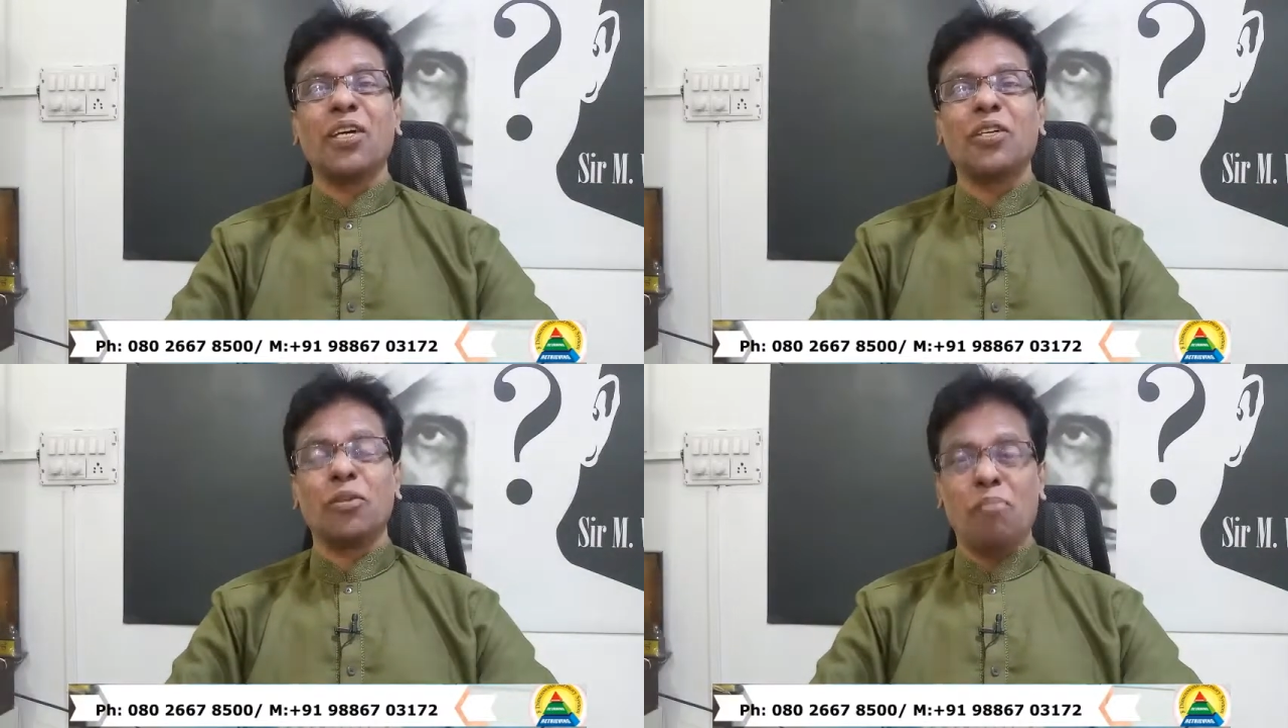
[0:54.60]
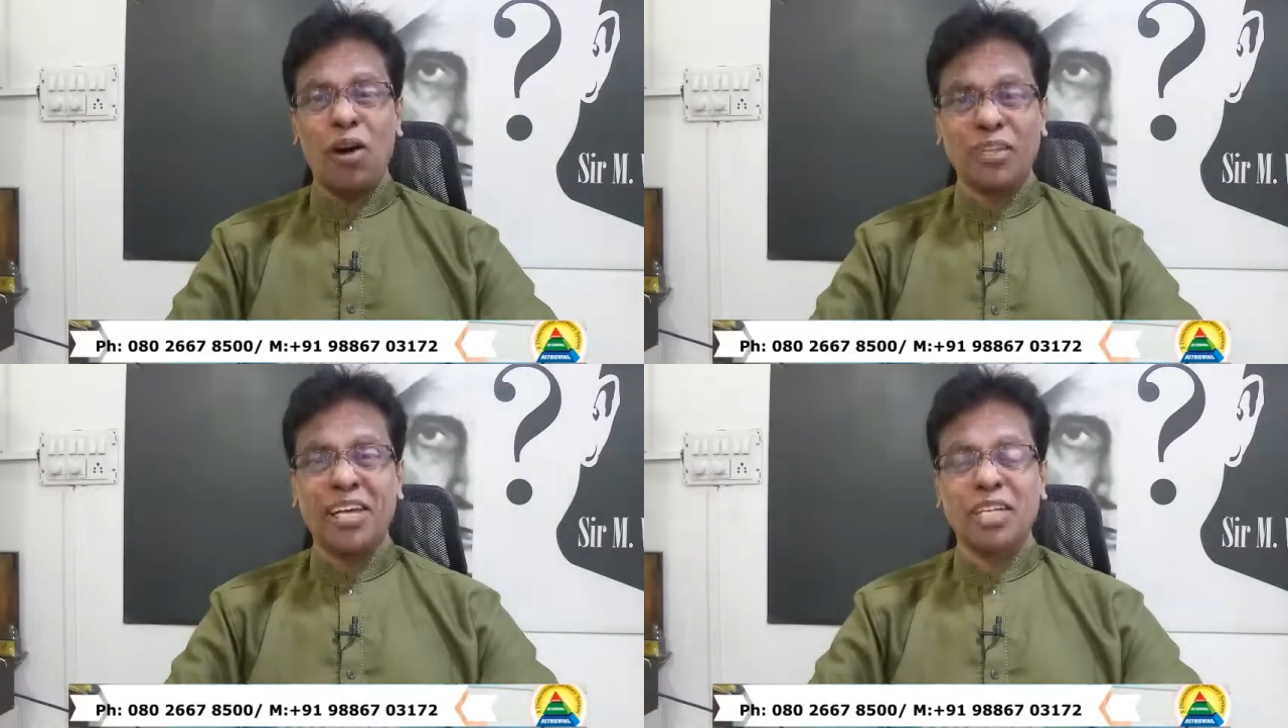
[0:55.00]
to
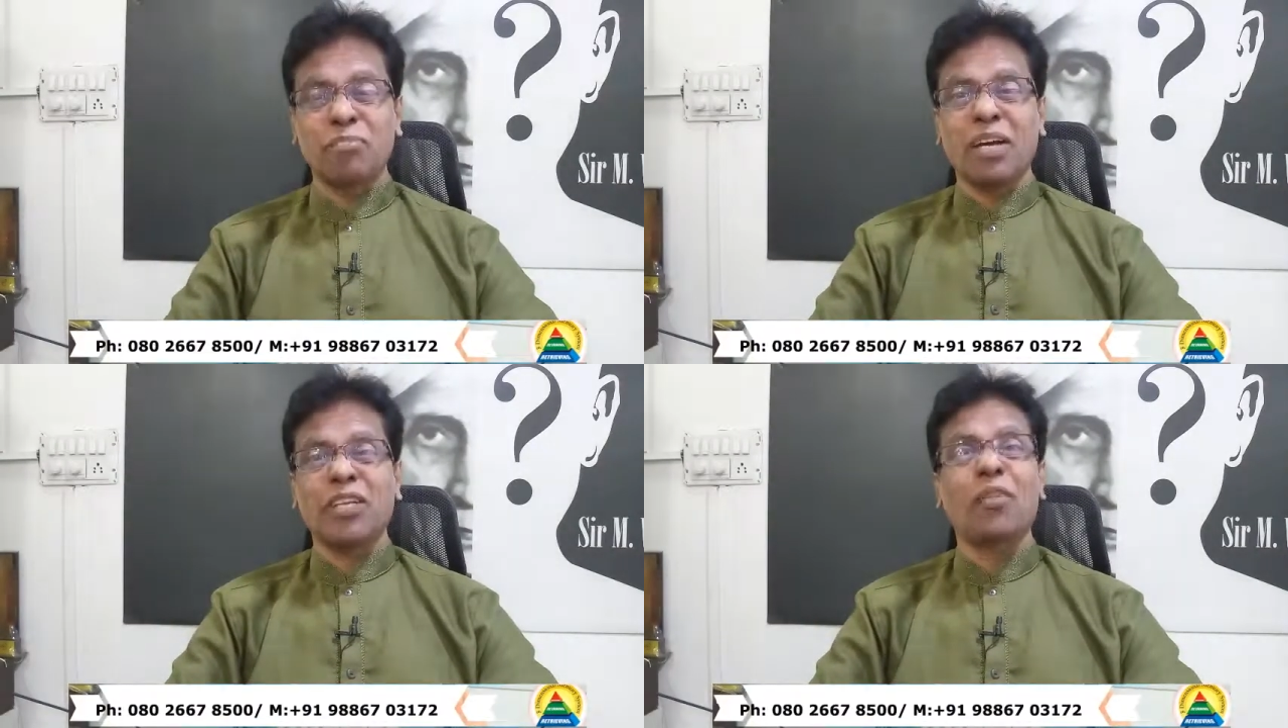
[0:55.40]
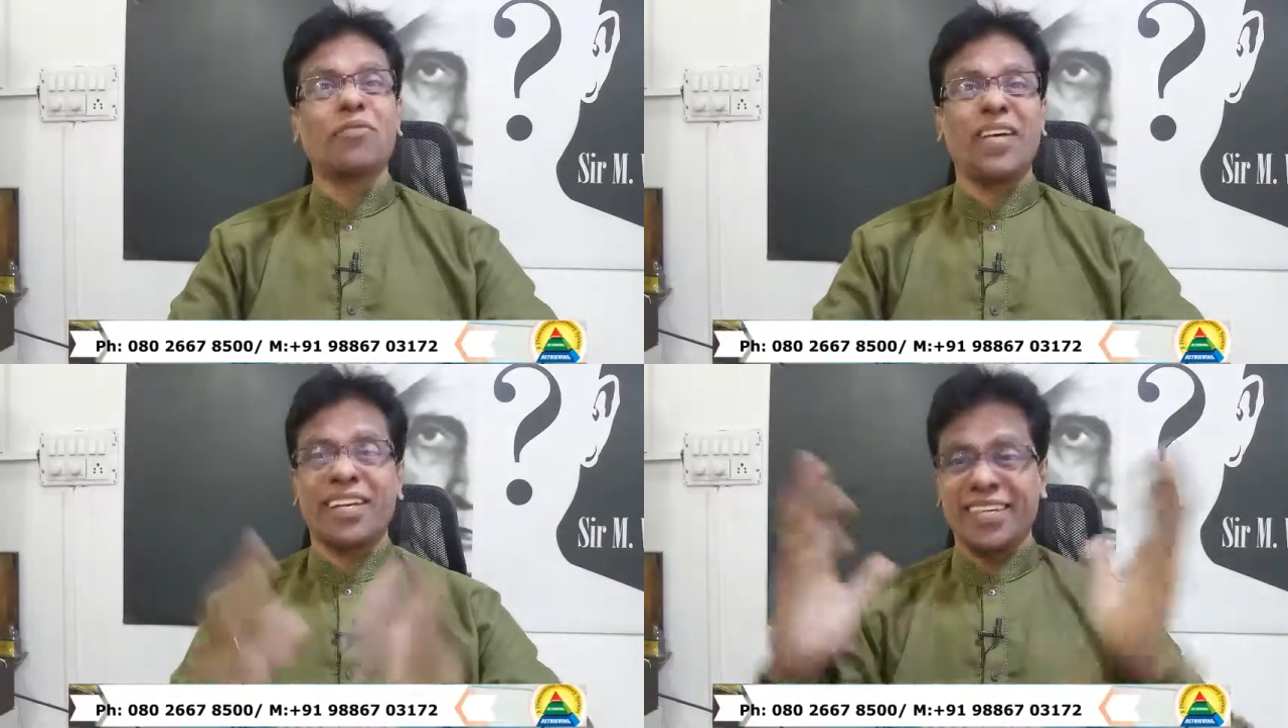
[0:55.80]
mark the respect of
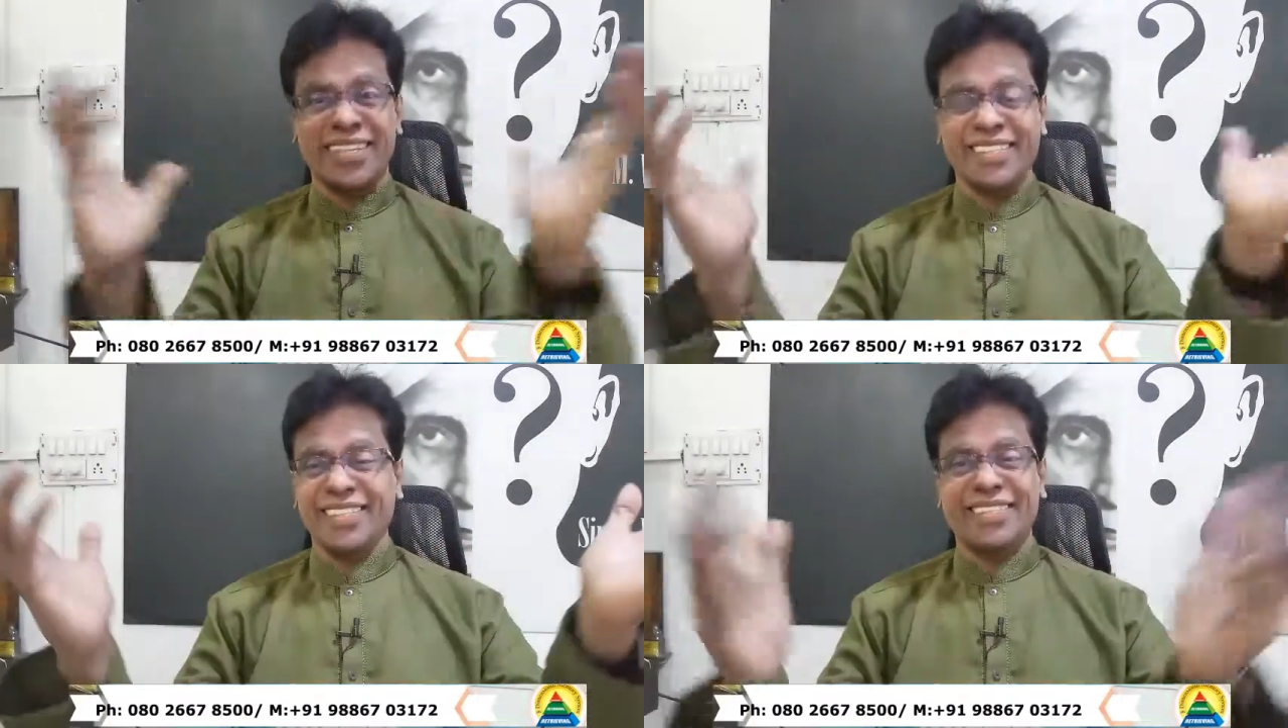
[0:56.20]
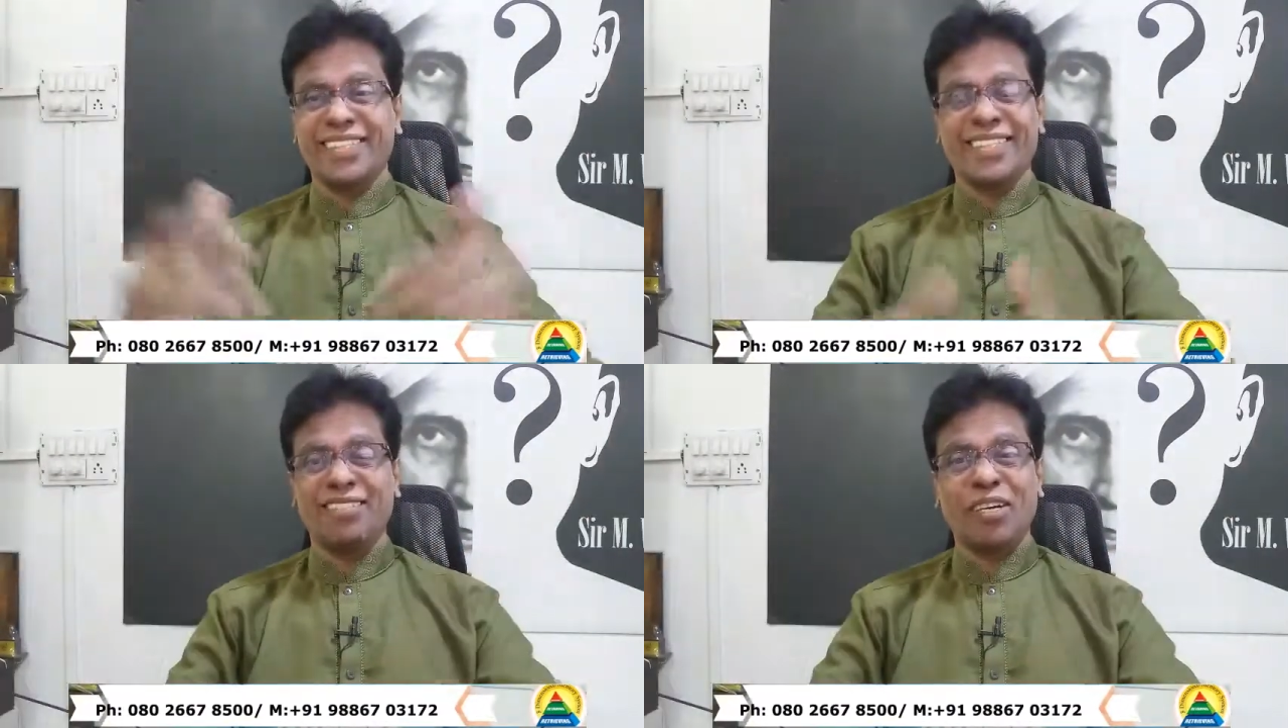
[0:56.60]
their
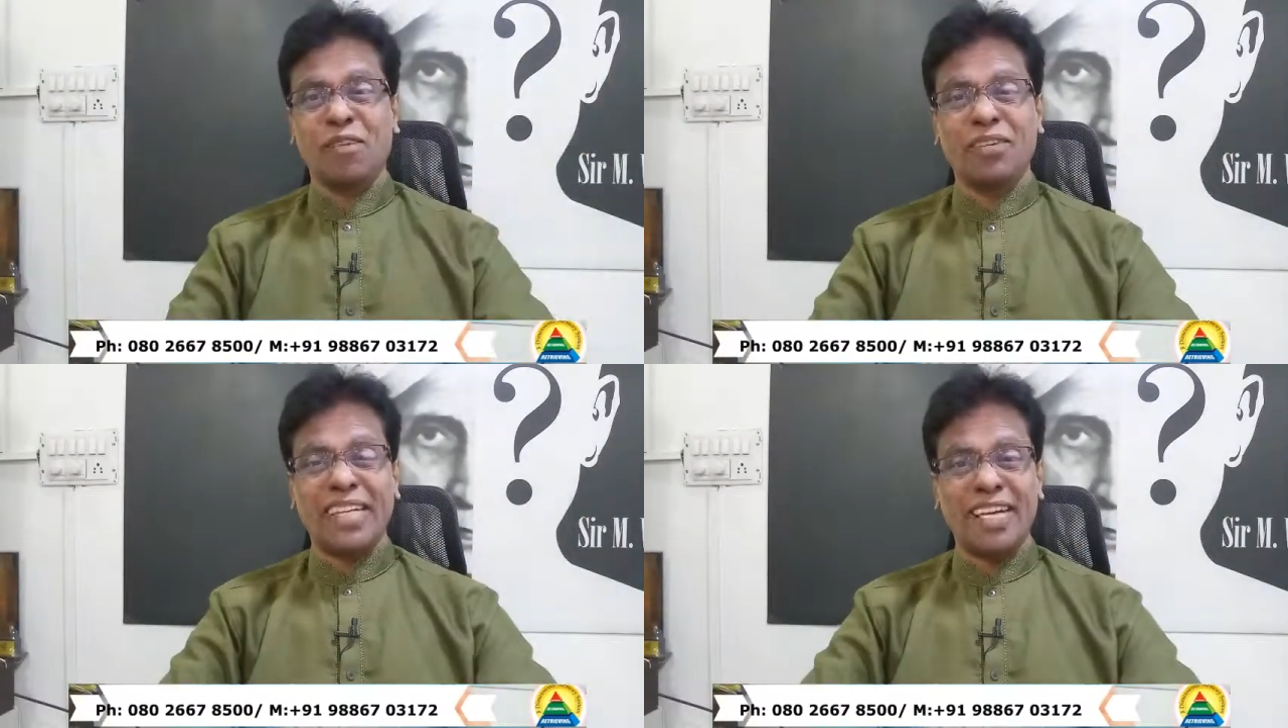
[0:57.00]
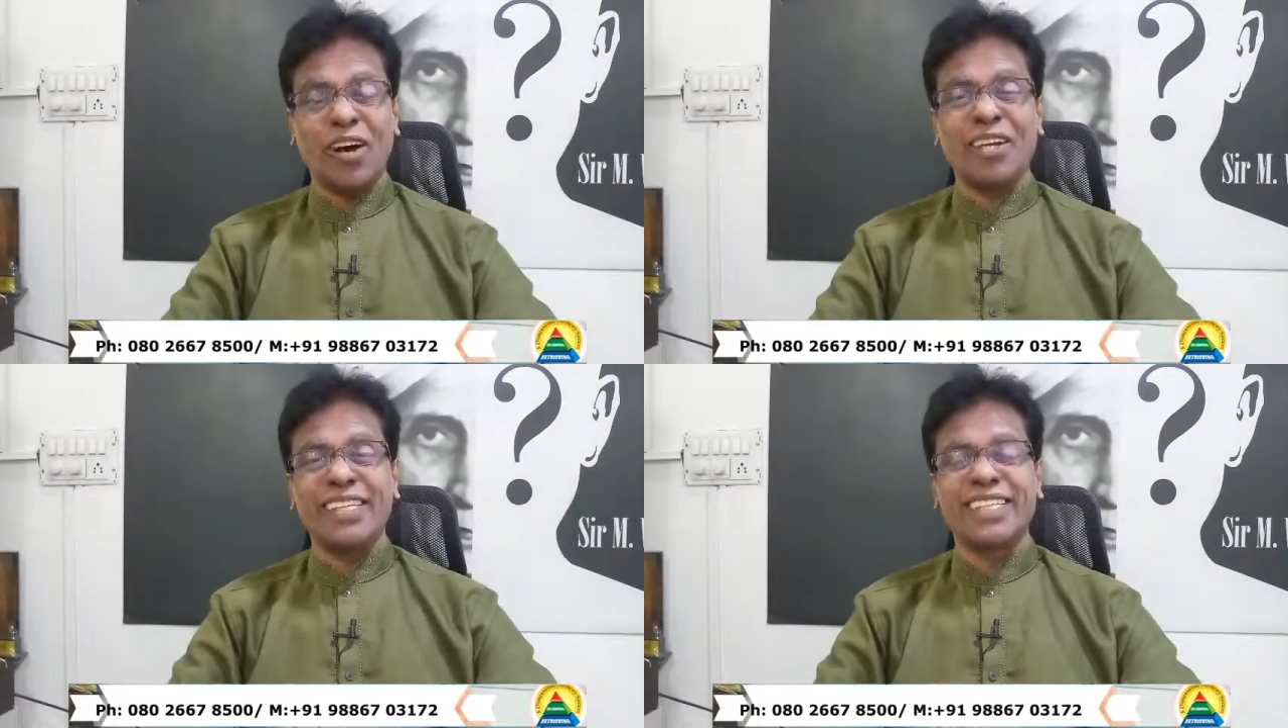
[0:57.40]
whatever they
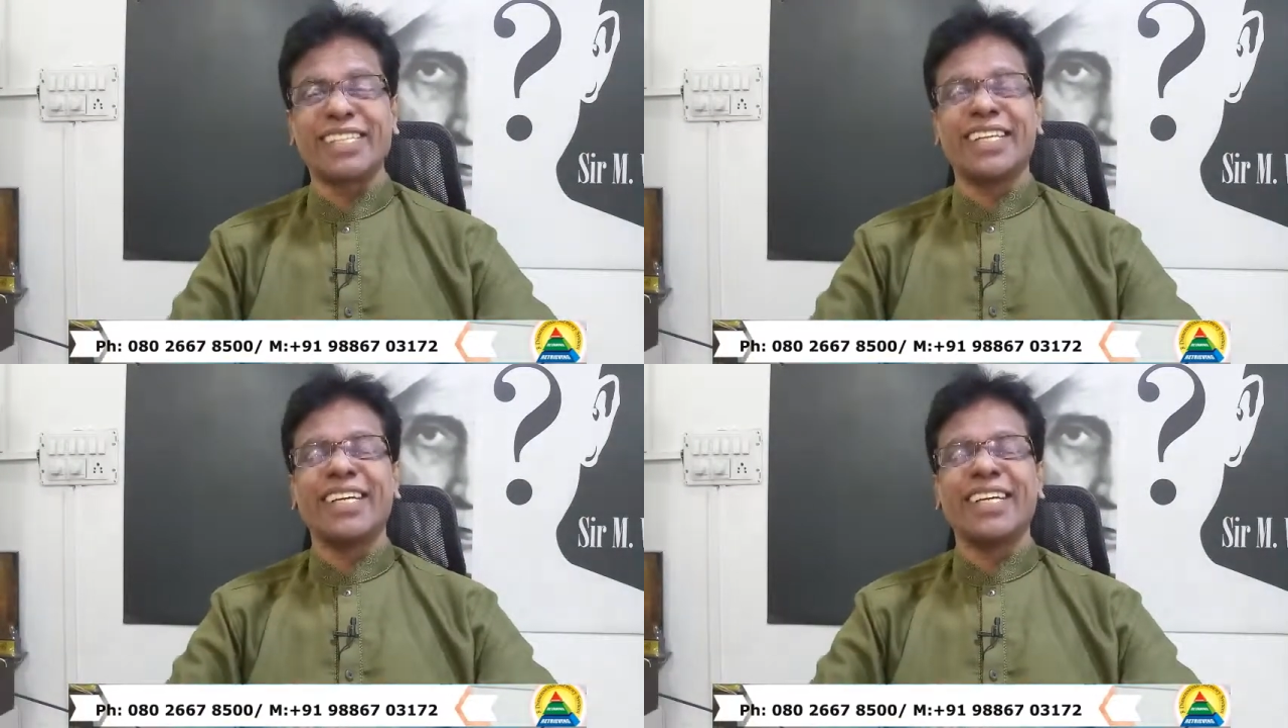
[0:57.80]
call it.